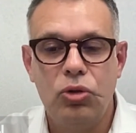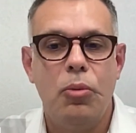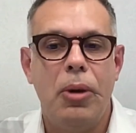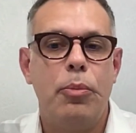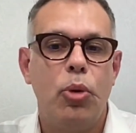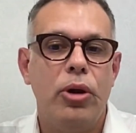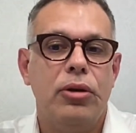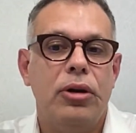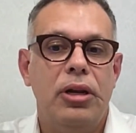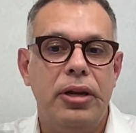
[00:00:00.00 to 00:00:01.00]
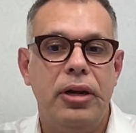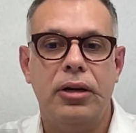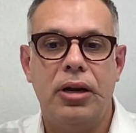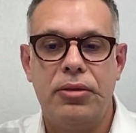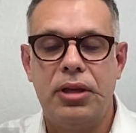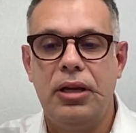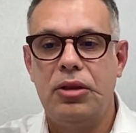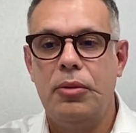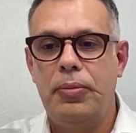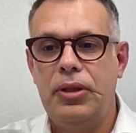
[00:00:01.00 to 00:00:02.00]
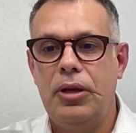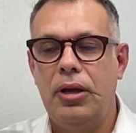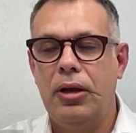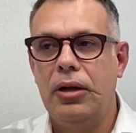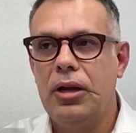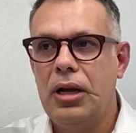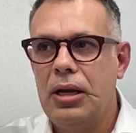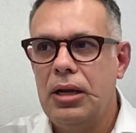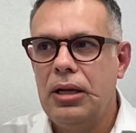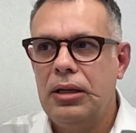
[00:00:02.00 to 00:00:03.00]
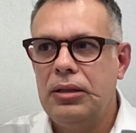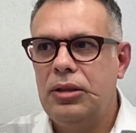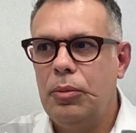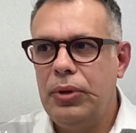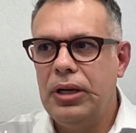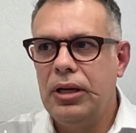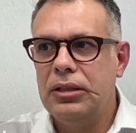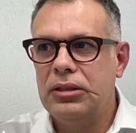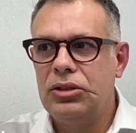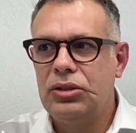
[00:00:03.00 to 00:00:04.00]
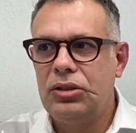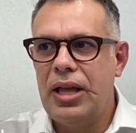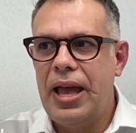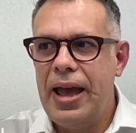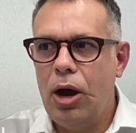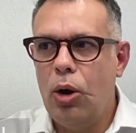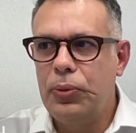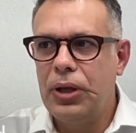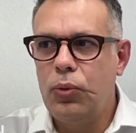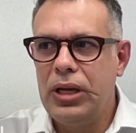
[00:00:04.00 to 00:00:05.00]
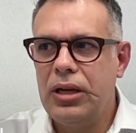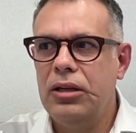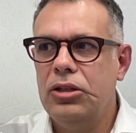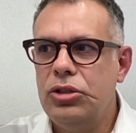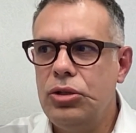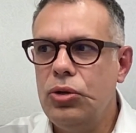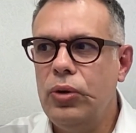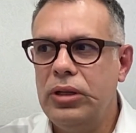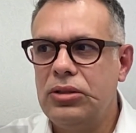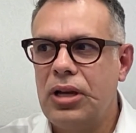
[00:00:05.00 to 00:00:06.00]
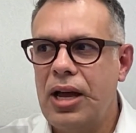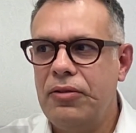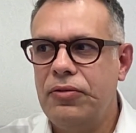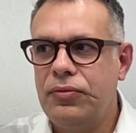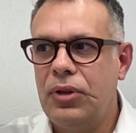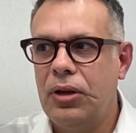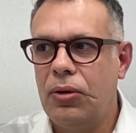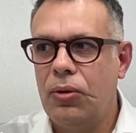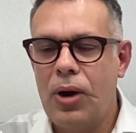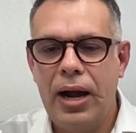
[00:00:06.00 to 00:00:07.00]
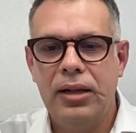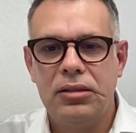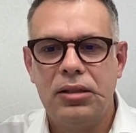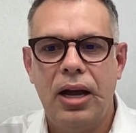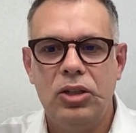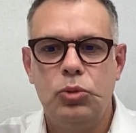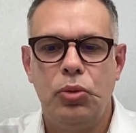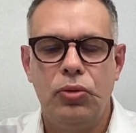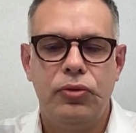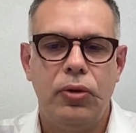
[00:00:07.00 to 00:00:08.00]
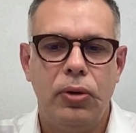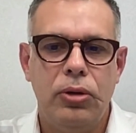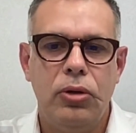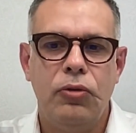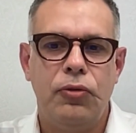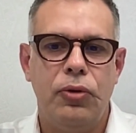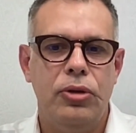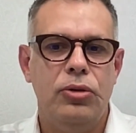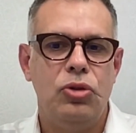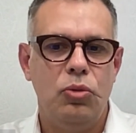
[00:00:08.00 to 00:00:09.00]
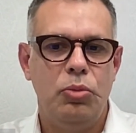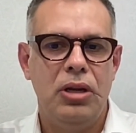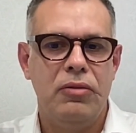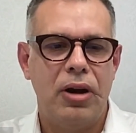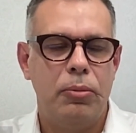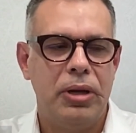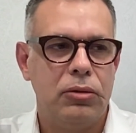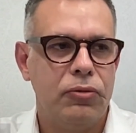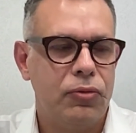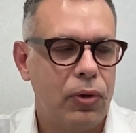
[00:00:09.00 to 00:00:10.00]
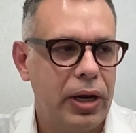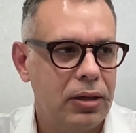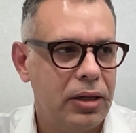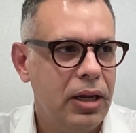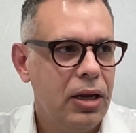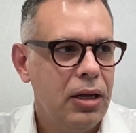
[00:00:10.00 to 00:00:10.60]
To my point earlier, I think that the biggest help that we can do is have the right size portfolio for you to be environmental friendly.